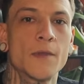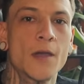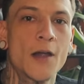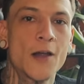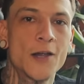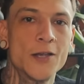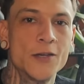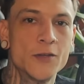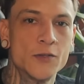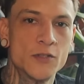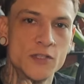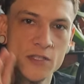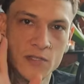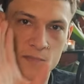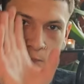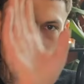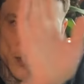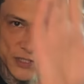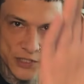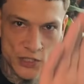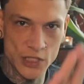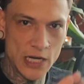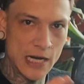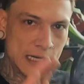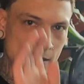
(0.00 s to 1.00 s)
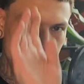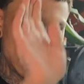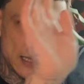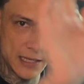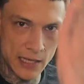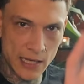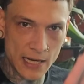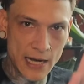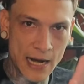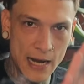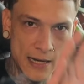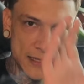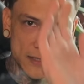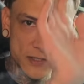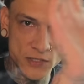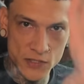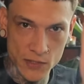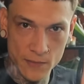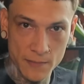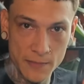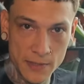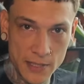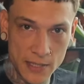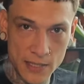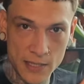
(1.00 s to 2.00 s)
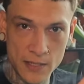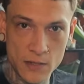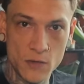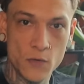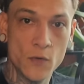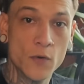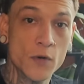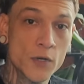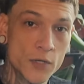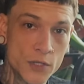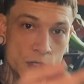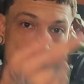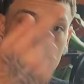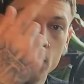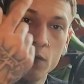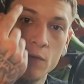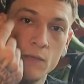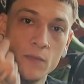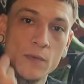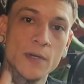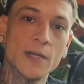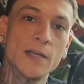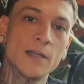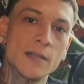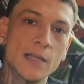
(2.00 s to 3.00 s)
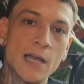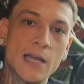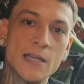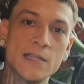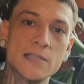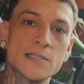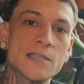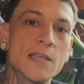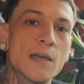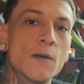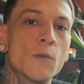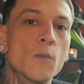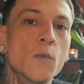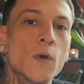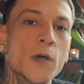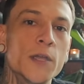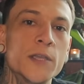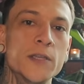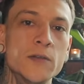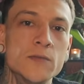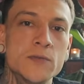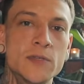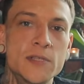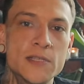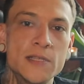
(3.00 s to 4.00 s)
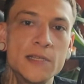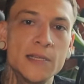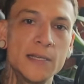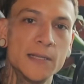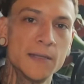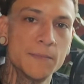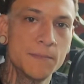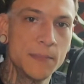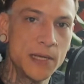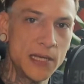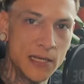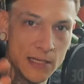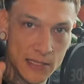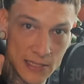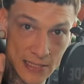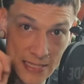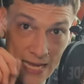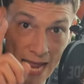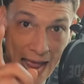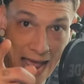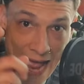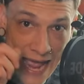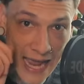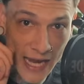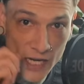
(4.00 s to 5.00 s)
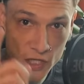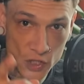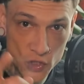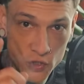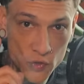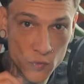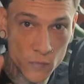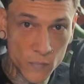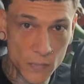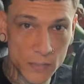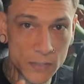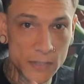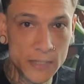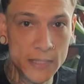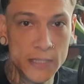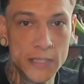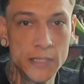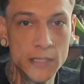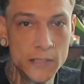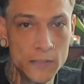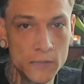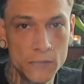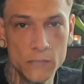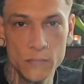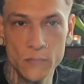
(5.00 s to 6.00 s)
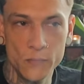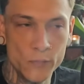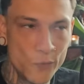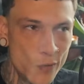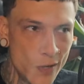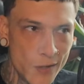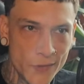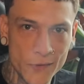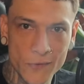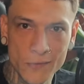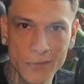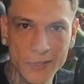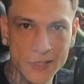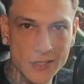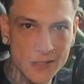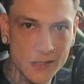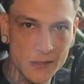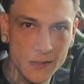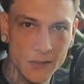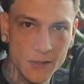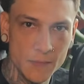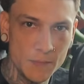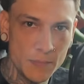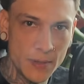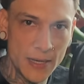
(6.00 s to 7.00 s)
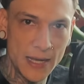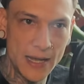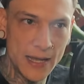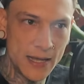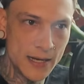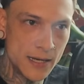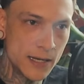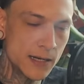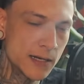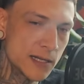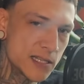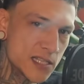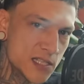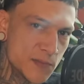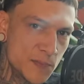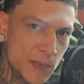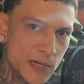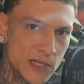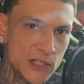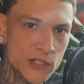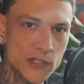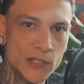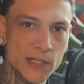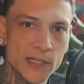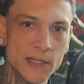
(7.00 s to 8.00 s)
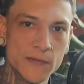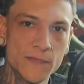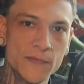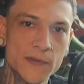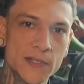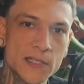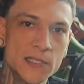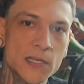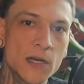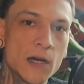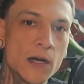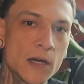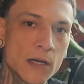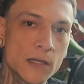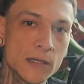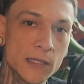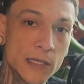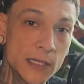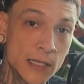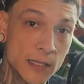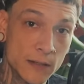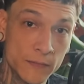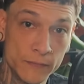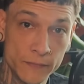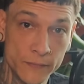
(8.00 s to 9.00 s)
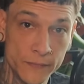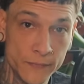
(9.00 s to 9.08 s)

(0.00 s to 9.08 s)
Are you just projecting it onto me, or do you realize that what you see in me is actually you, whether it's good, bad, and especially if it's ugly?